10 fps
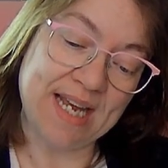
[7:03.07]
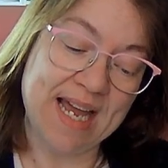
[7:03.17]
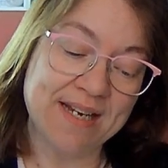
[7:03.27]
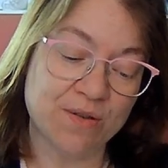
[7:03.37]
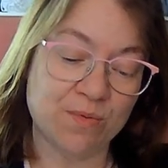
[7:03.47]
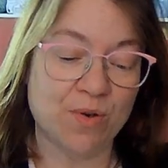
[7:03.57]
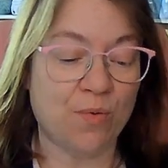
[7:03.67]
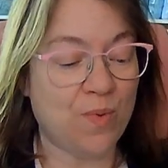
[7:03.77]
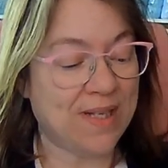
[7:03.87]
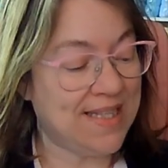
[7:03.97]
I don't know
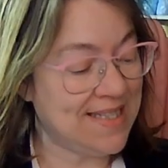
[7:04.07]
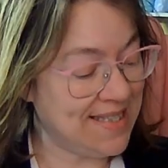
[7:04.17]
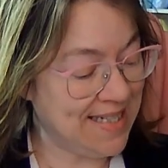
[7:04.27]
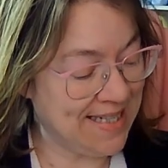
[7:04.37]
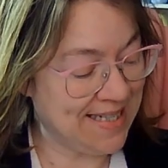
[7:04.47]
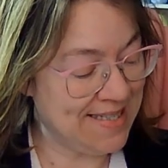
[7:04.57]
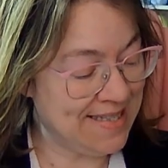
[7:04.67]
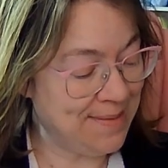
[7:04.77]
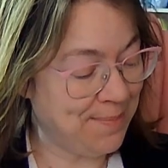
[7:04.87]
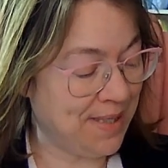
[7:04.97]
what this is,
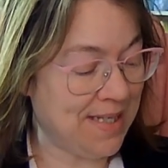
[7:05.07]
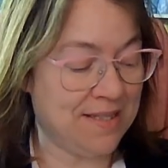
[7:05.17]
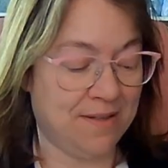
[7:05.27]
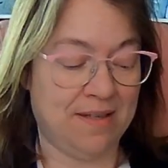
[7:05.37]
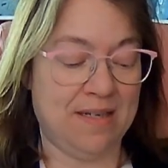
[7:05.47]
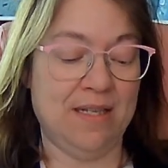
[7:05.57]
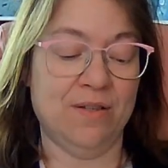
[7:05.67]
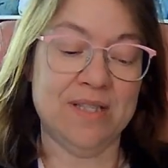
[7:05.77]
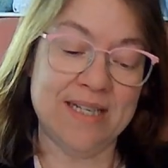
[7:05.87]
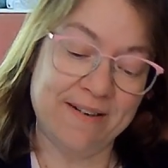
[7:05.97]
but it's a, it
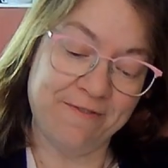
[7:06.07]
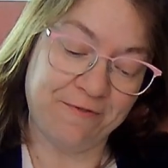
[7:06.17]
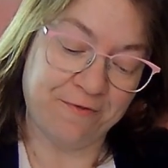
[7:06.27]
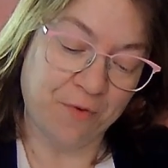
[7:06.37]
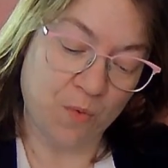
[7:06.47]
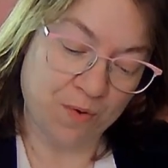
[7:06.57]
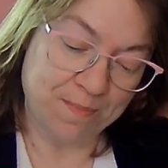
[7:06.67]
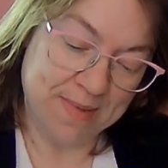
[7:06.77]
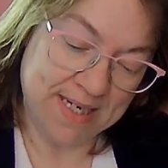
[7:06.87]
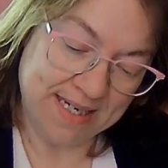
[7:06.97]
looks like a 4
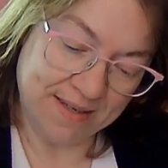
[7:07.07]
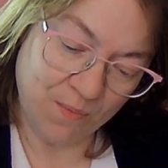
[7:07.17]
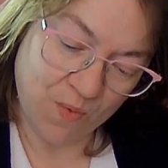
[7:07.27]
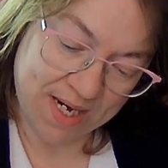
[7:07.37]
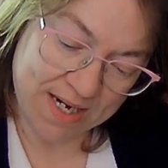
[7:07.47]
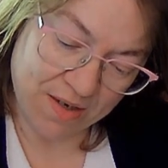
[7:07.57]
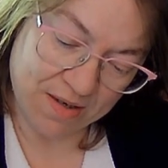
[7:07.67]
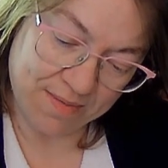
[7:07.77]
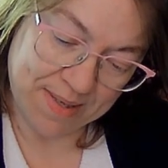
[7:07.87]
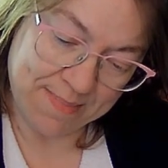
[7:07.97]
medium weight,
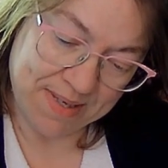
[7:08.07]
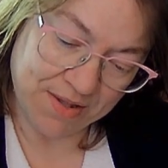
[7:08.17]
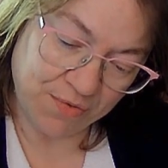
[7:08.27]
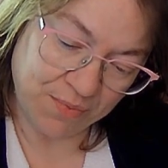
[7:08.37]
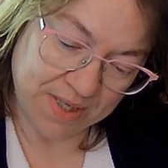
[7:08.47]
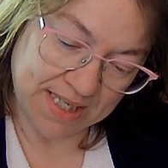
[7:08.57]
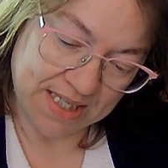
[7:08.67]
maybe a 3.